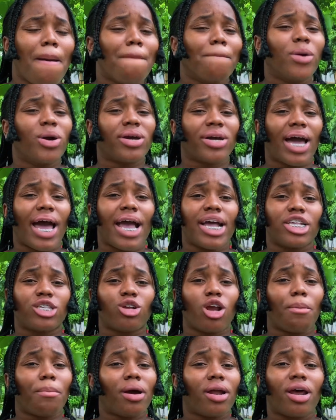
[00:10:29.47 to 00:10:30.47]
But guys,
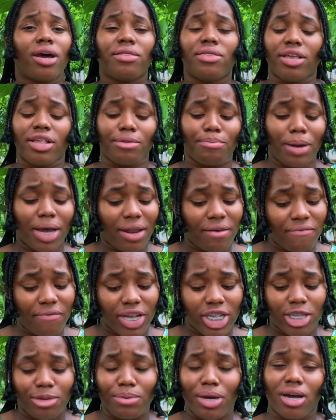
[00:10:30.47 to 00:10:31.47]
grab on these
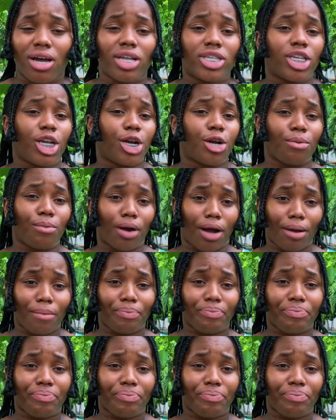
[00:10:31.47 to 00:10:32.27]
benefits, because here what